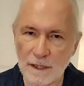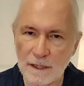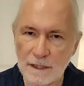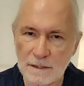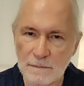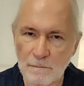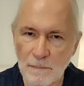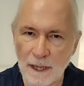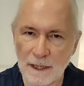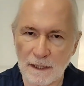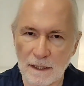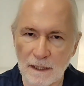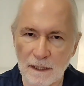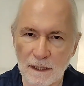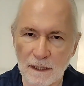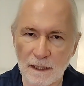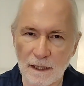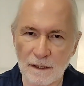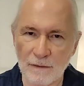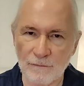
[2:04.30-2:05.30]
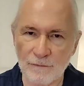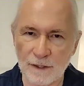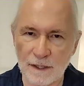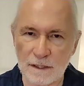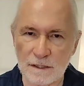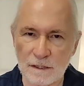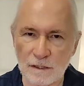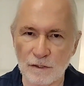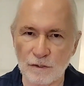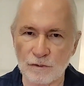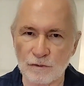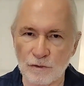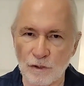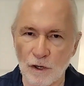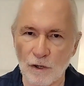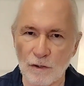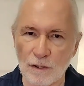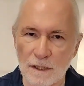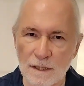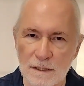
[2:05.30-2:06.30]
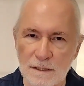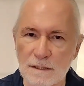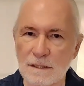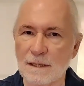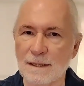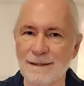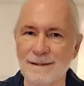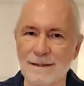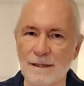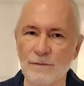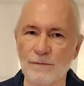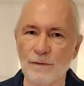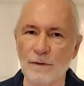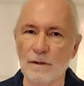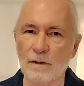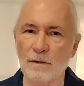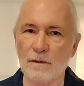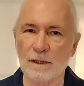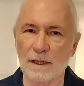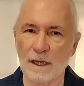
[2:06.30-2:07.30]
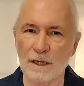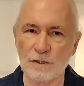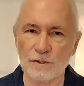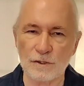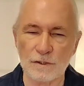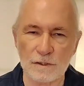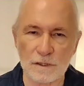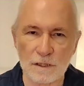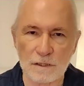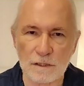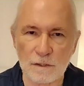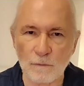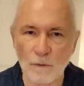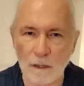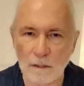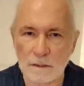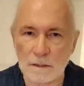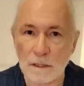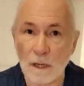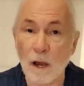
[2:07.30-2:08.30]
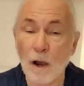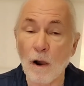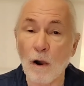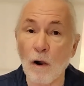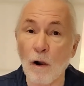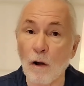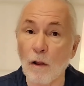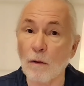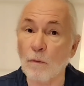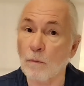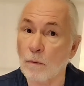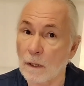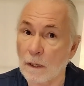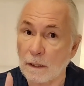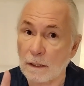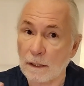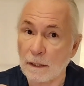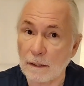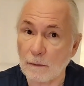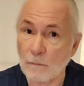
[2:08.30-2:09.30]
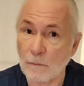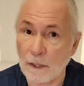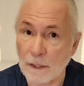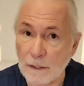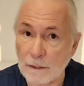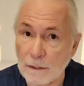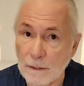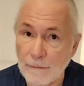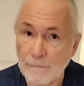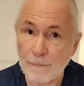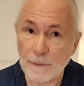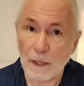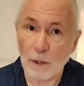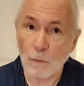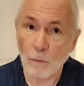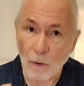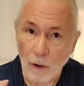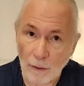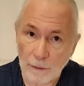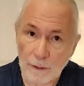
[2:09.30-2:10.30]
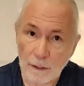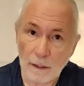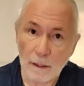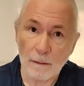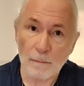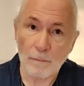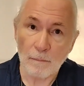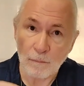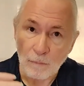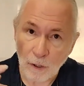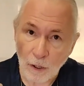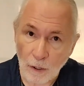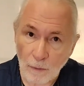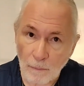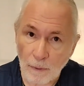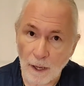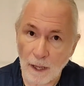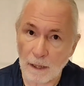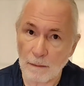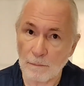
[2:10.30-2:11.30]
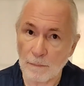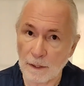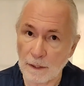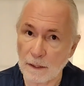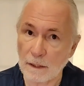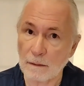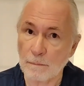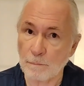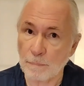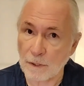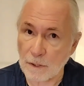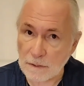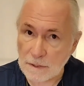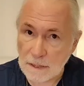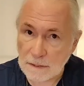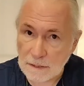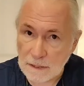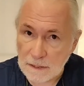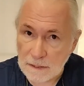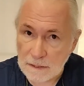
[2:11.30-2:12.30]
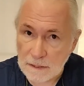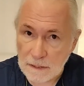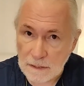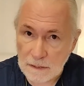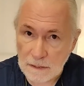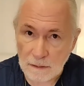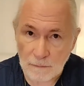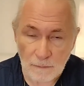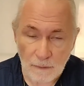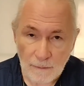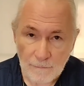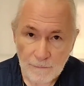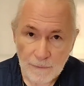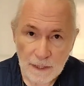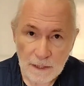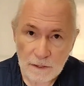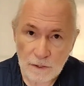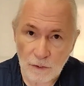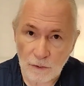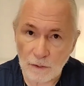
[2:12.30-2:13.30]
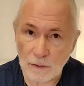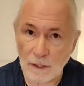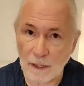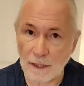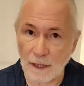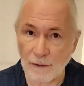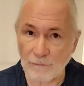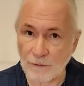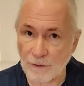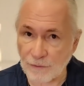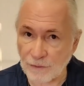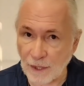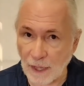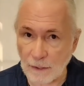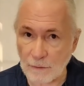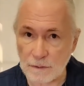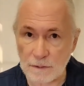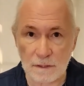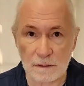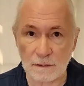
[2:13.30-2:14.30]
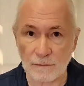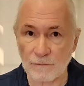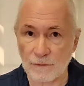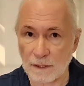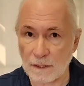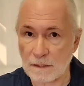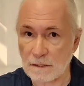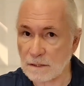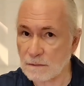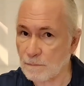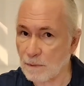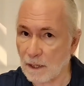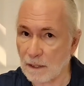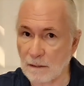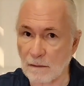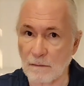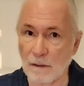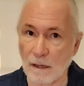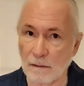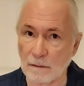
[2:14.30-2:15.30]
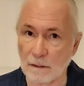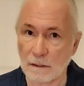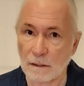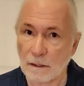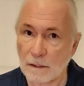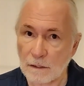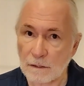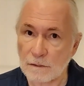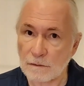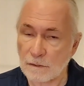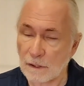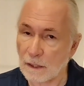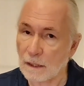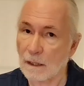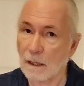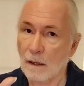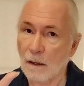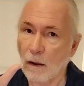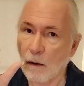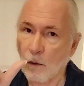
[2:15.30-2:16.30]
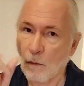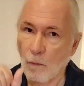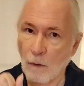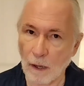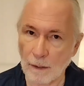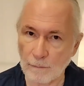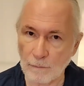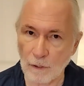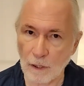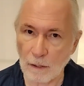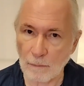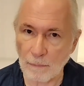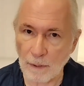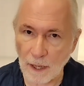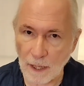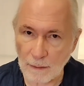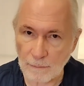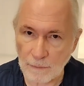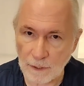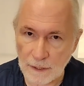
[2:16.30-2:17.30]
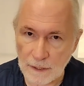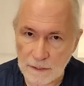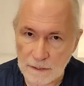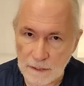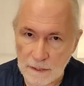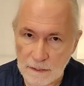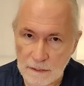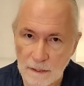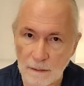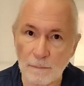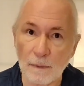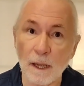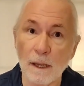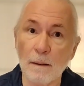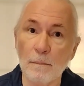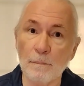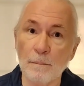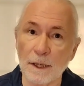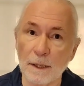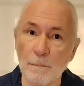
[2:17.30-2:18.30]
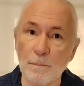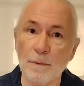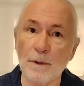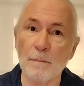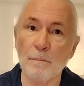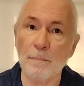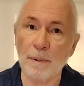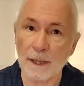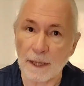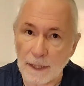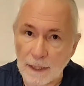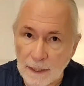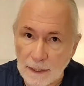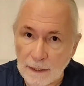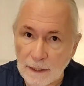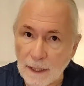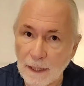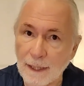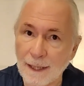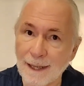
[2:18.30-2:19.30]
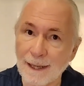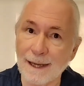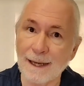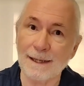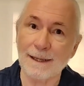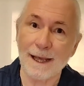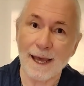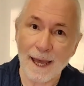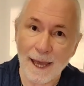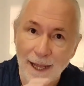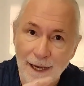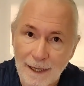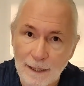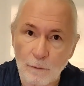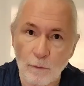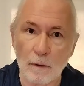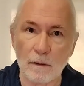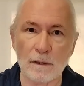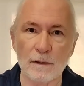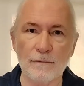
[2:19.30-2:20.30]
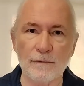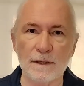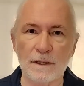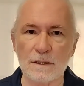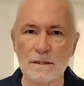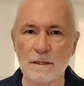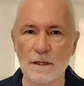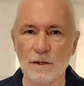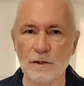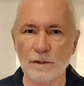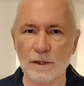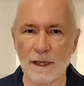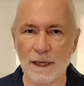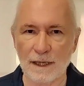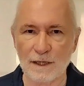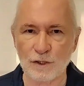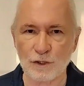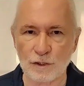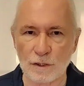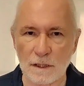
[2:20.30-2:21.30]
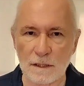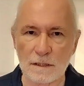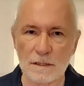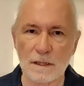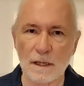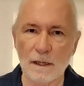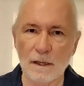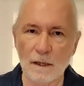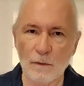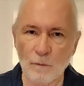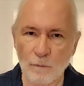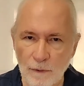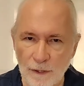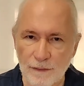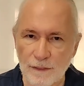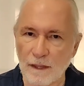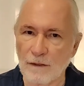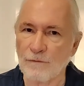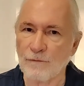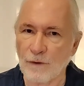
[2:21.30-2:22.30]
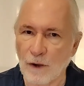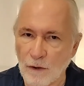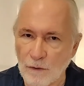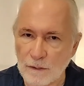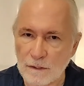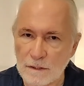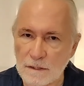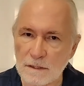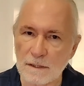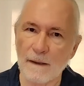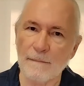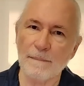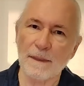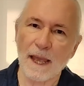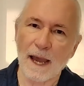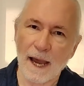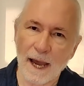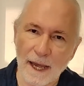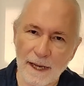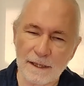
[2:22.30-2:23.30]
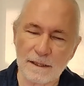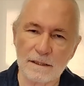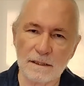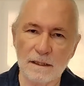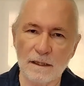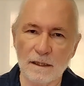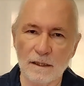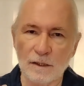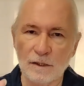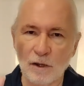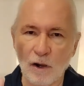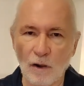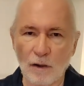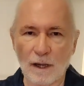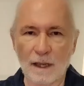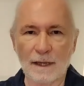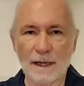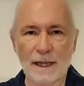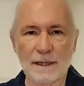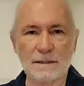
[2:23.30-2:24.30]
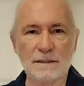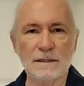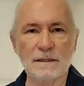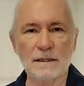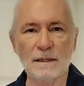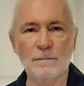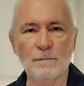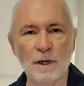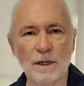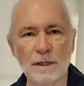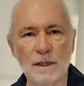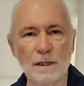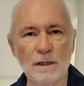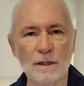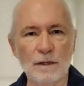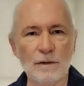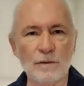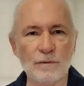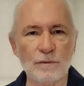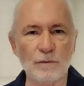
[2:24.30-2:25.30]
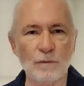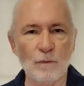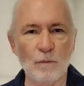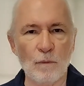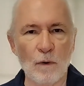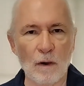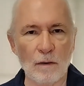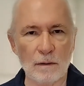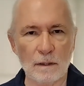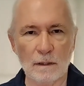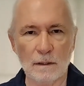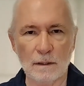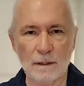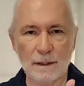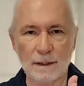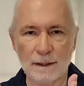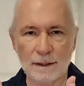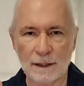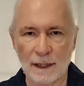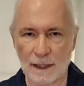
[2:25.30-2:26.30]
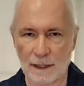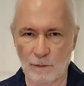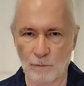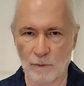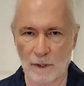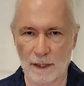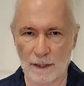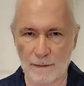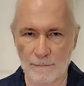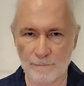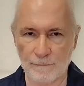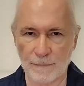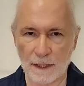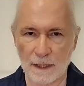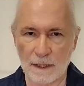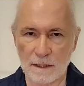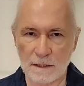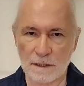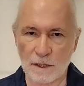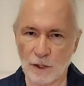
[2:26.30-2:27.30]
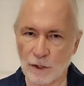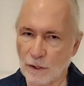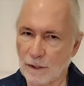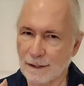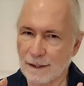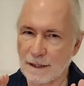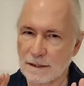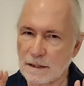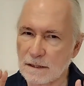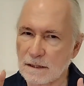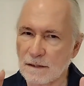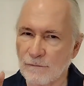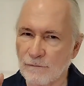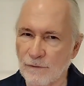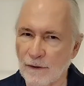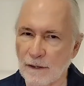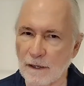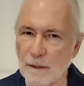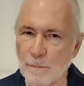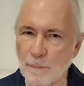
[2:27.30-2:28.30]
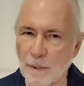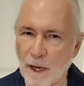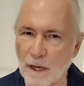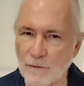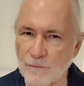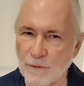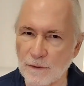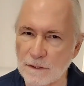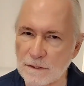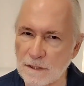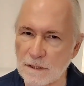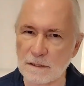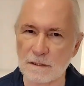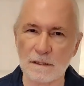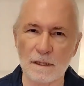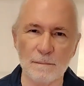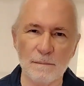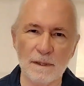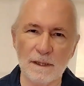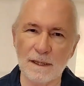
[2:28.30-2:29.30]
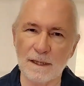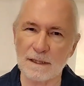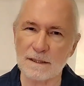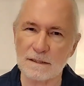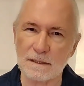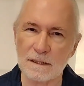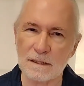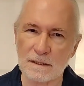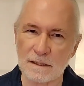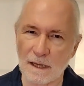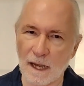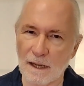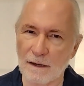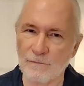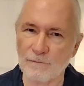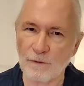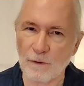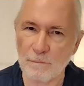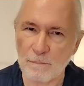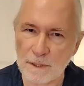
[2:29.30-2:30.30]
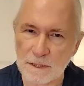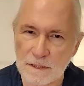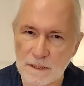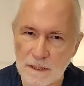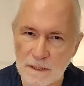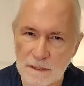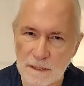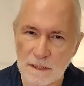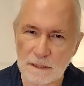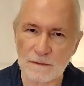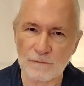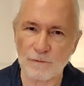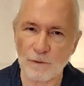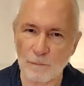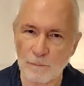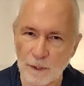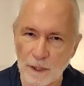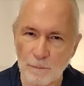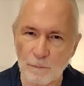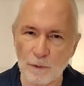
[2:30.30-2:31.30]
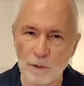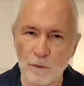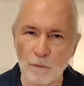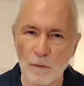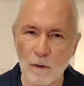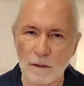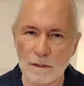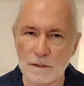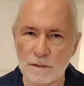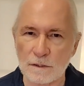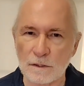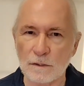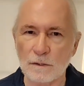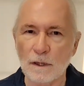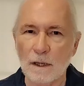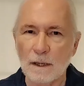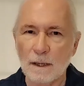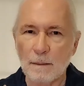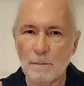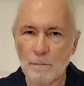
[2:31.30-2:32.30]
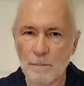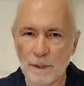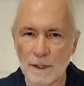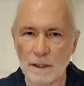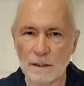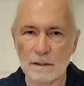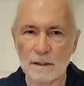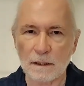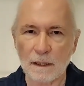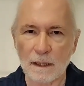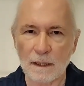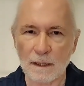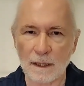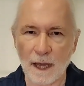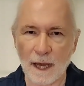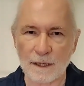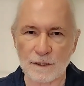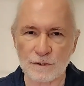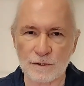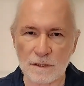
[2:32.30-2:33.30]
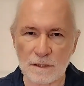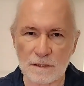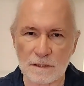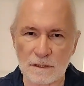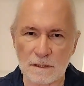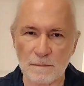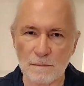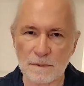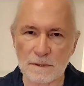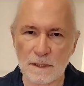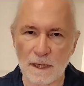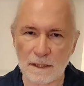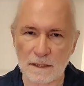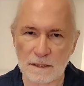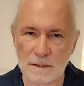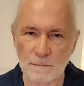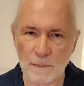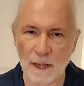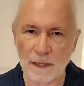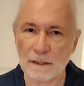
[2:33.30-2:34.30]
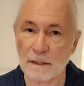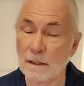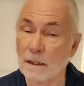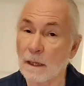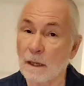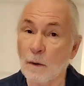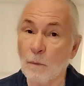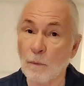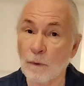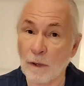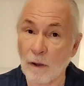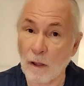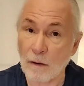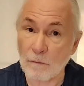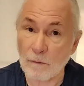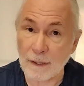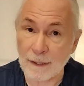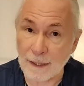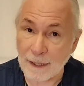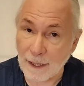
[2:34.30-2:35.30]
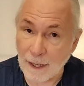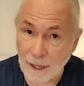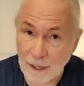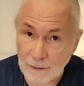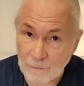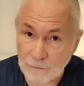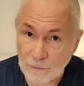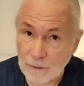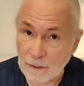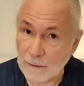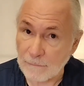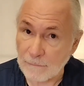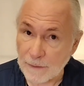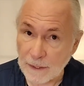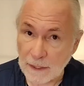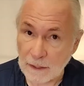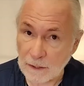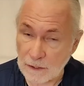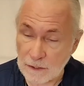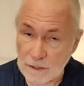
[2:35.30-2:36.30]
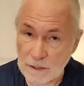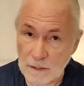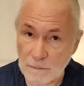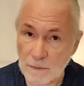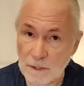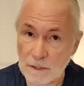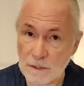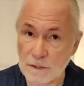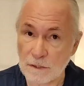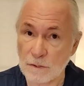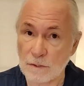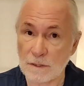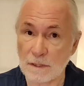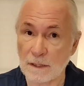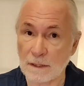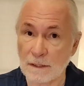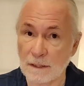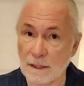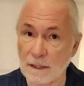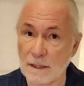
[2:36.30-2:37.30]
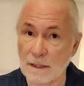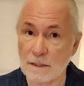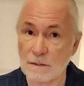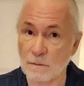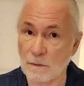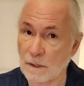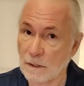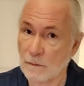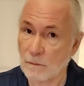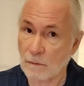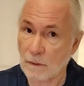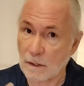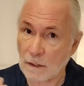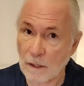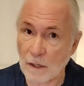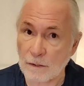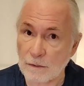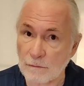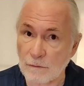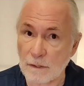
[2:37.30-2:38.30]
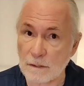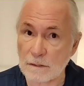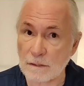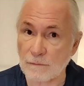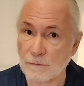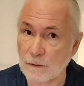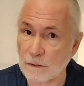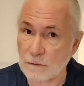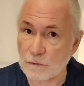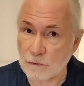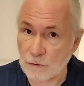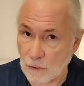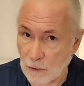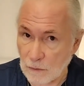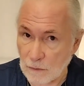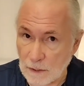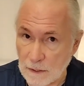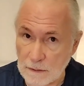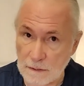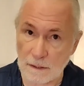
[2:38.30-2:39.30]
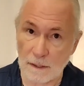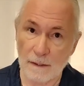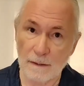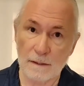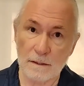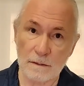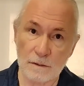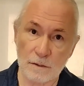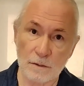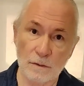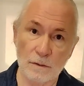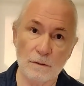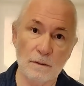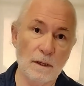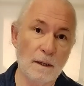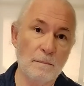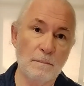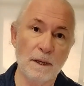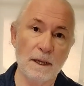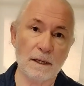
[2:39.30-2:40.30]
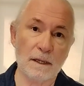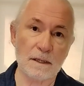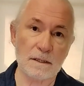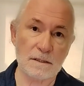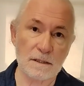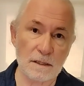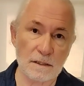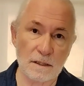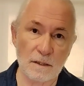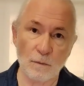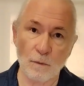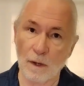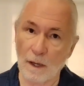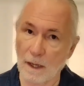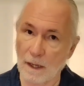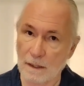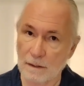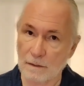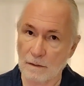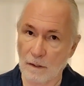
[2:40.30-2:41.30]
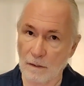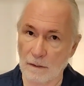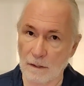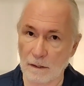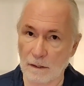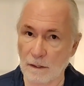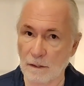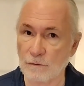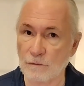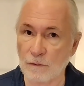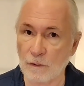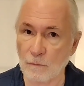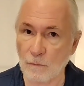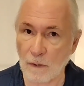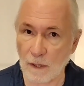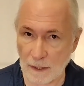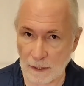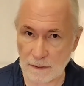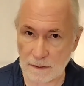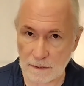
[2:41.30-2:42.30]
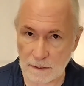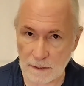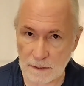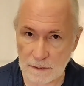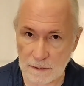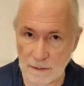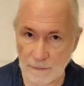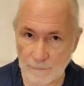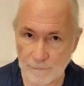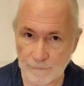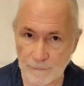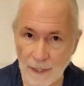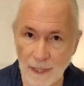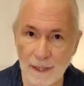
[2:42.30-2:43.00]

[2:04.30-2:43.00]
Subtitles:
as many of these controllers in different locations as you want, all working with one mobile money processing system. So you can have 1,000 of these spread around the country, one mobile money system, people paying at any one of these locations with their phones, and you're collecting the money through one gateway. So this is a very powerful system. It's designed for businesses, for people who want to build large systems and expand. We already have customers using these with hundreds of controllers to make a citywide or a countrywide system.